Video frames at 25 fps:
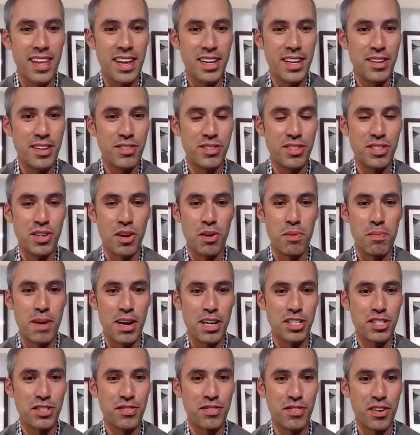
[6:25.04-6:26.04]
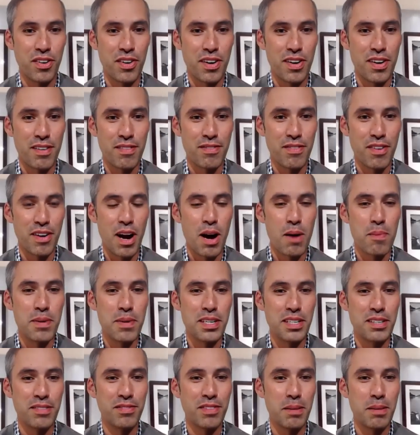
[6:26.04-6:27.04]
thank you so much for
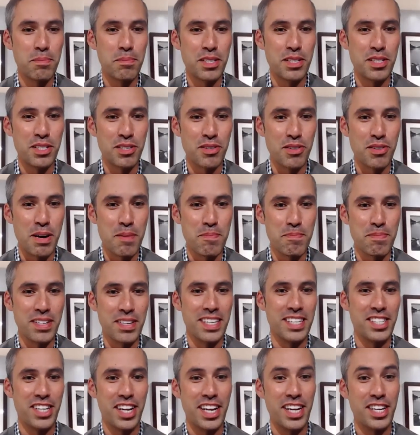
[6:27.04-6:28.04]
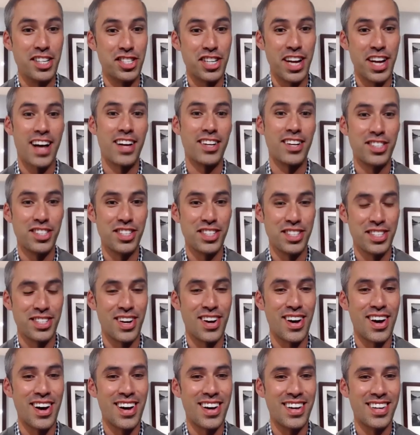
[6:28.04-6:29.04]
helping to flip the script and challenge us
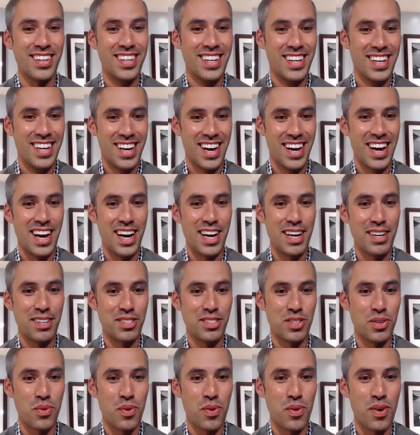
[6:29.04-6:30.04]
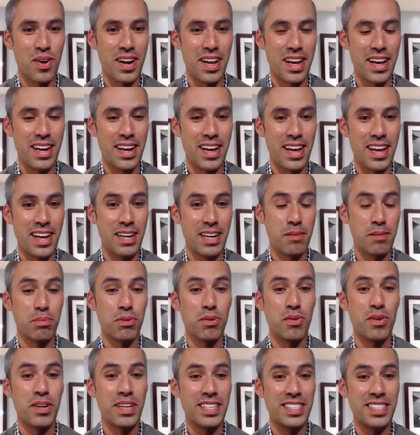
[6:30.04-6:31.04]
all toward an
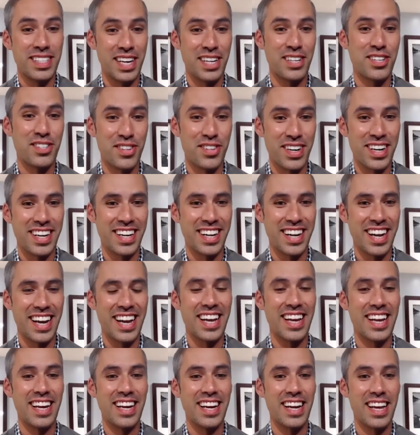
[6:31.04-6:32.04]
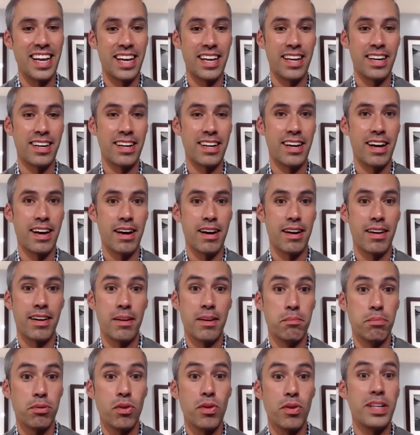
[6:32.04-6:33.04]
employee-centric and
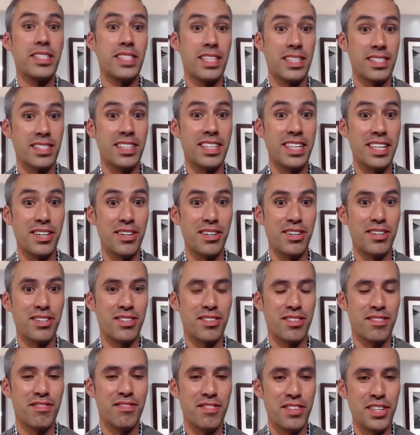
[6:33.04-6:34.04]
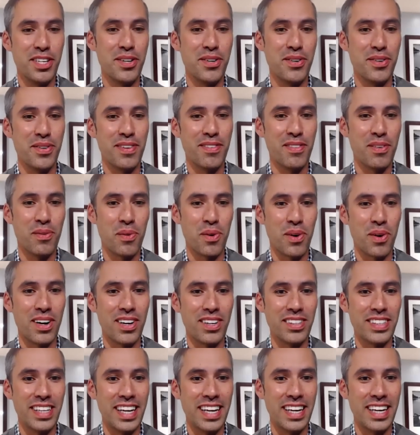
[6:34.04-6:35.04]
employees as leader view of the
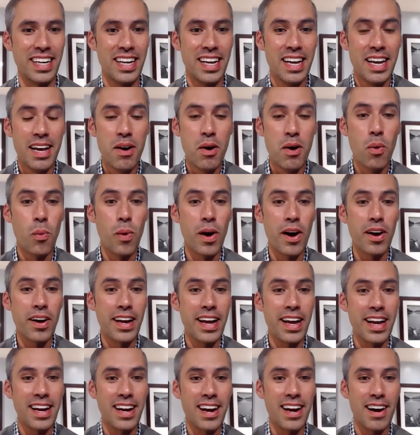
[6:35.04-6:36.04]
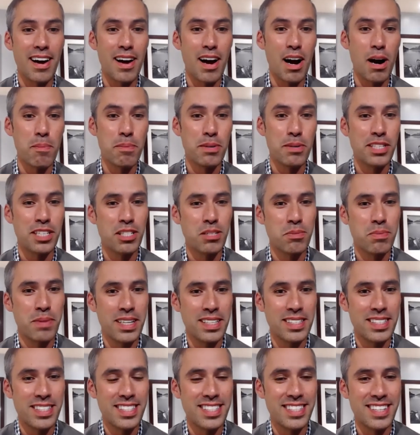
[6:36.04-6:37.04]
world. And where can our
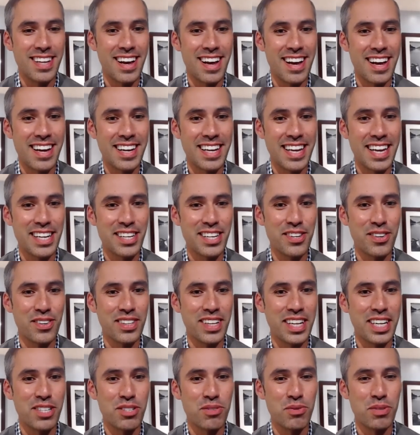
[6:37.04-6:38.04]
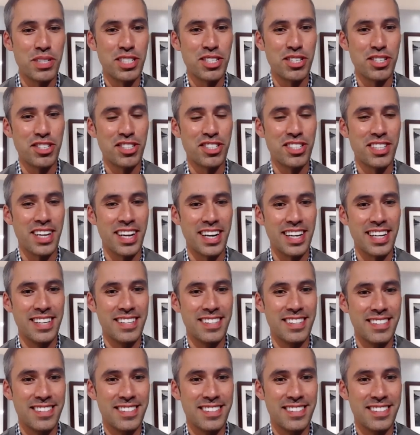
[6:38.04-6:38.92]
participants get your latest research study?